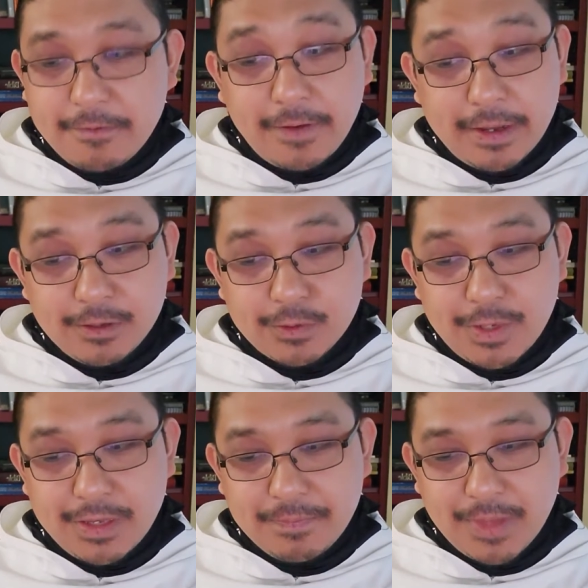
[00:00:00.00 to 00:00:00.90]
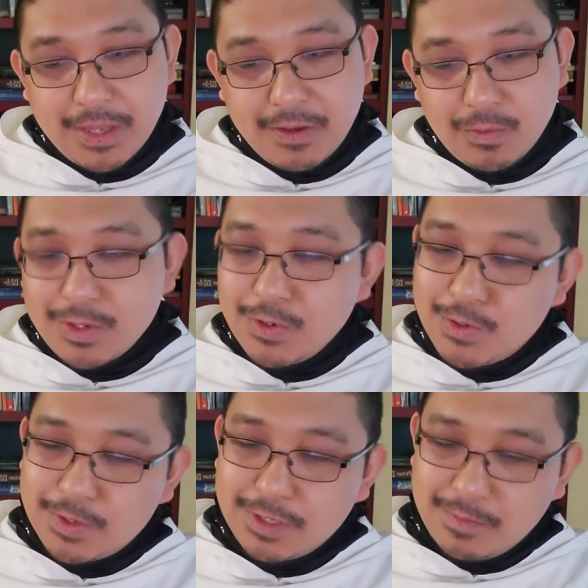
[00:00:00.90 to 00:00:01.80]
finals week when you
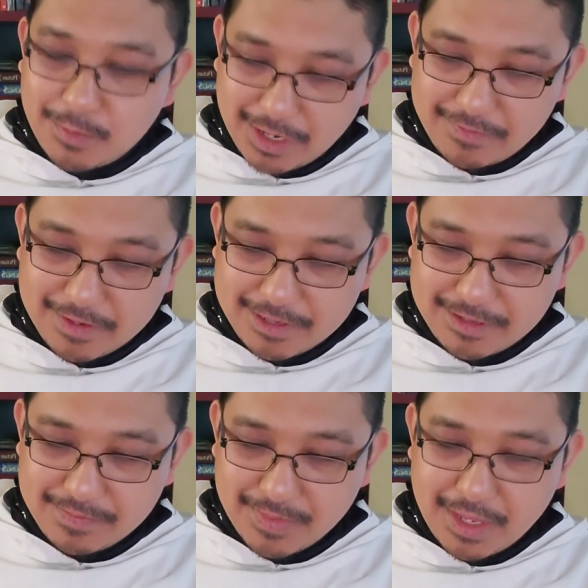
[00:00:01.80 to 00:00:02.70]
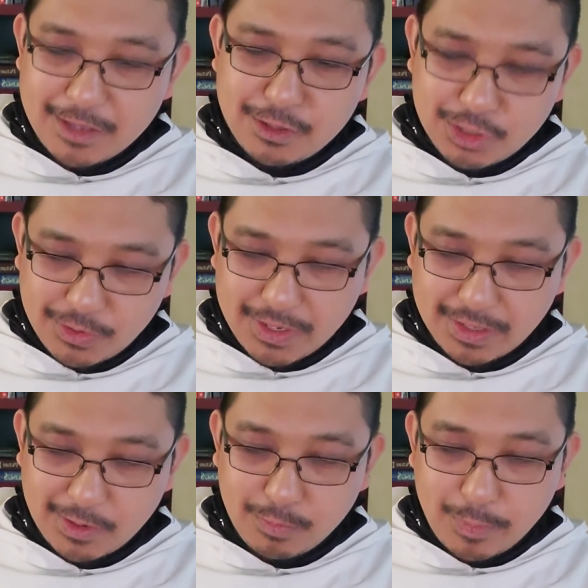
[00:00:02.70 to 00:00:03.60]
cooked them breakfast, ensuring
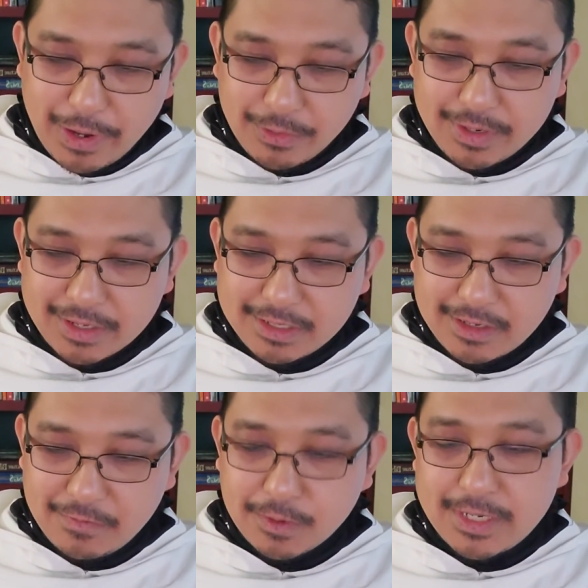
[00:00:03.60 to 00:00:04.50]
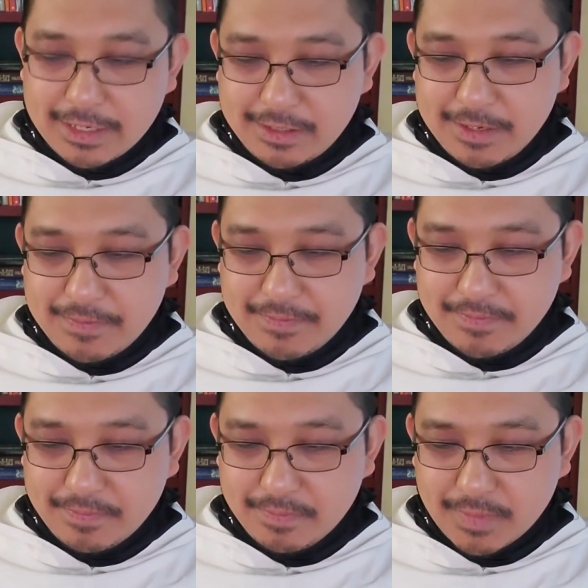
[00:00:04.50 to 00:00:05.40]
their preparedness for testing.
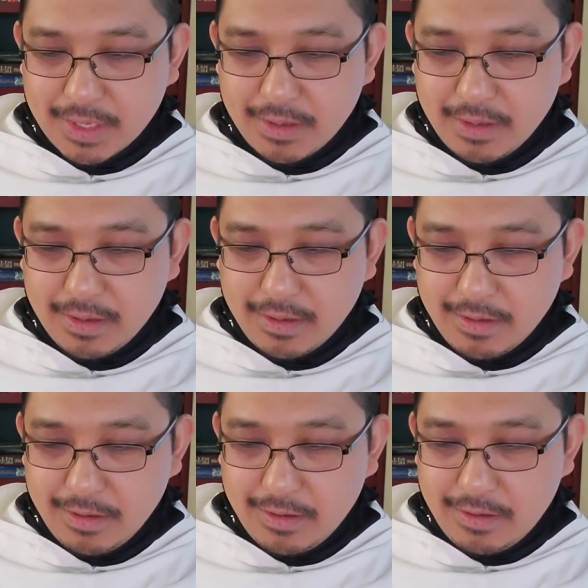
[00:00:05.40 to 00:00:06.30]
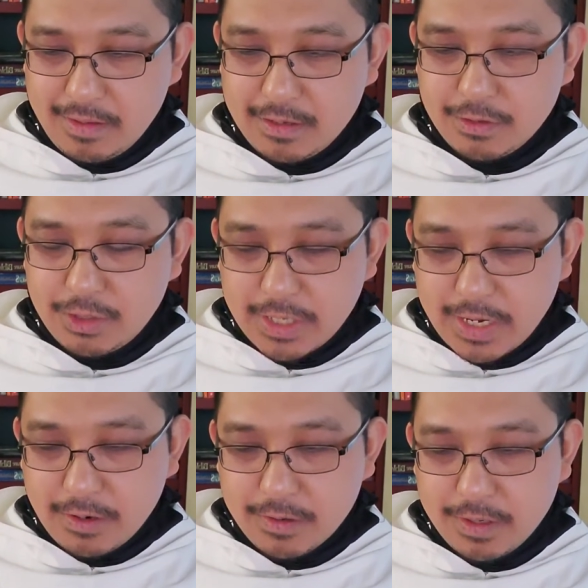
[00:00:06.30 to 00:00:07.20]
These
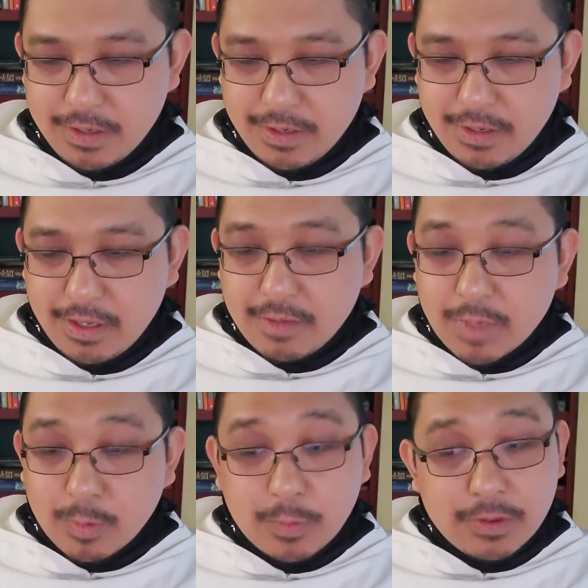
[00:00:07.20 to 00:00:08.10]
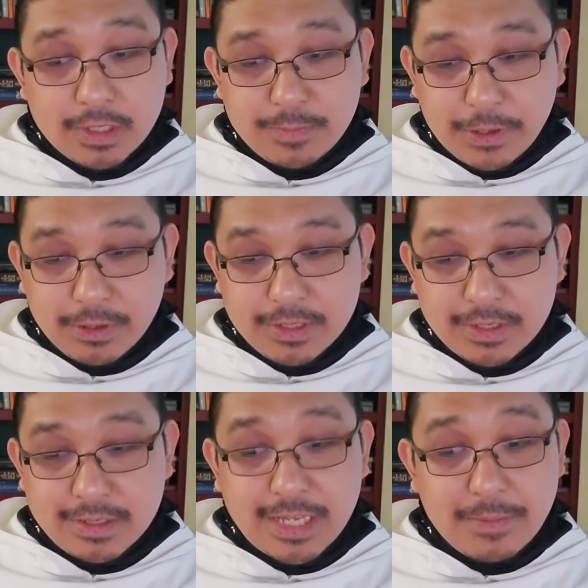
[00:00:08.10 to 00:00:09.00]
shared, memorable
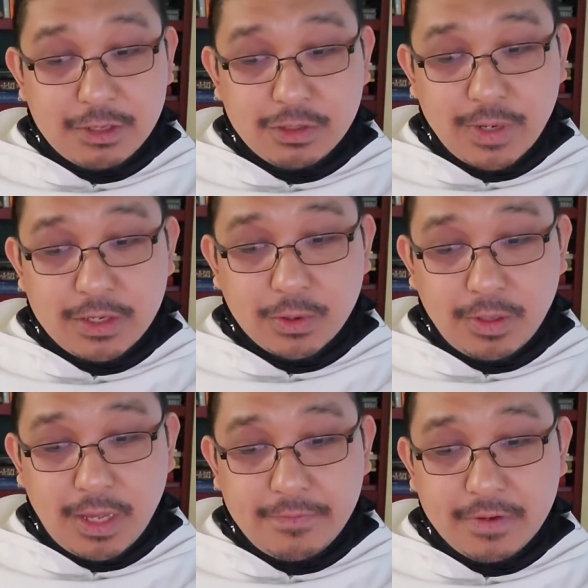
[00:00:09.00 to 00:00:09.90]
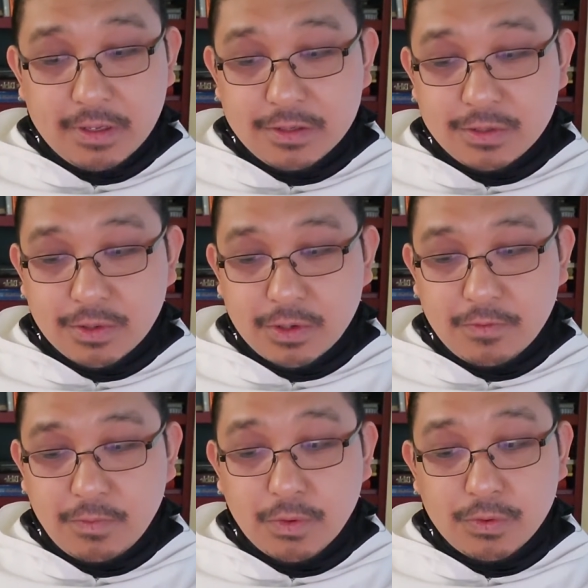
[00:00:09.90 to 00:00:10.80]
experiences demonstrate your love and concern
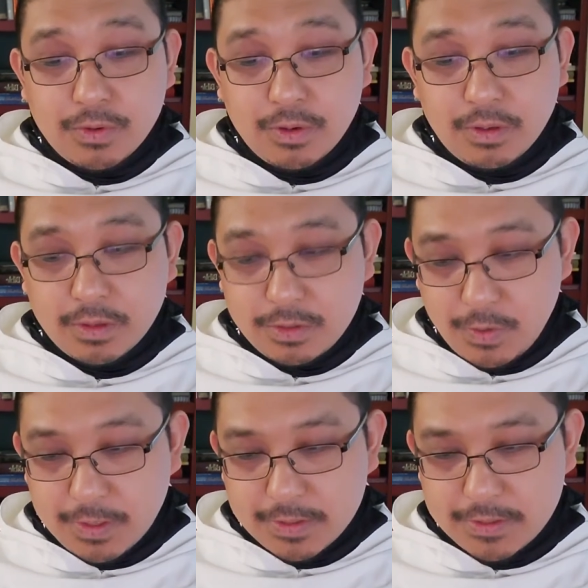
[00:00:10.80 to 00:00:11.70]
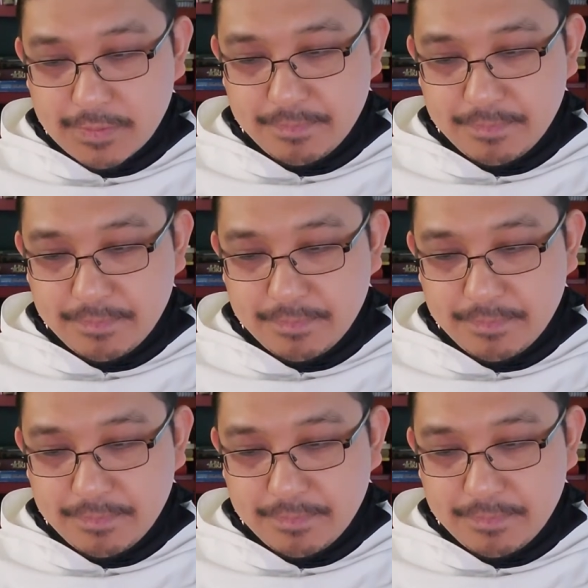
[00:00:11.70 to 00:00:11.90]
for the students.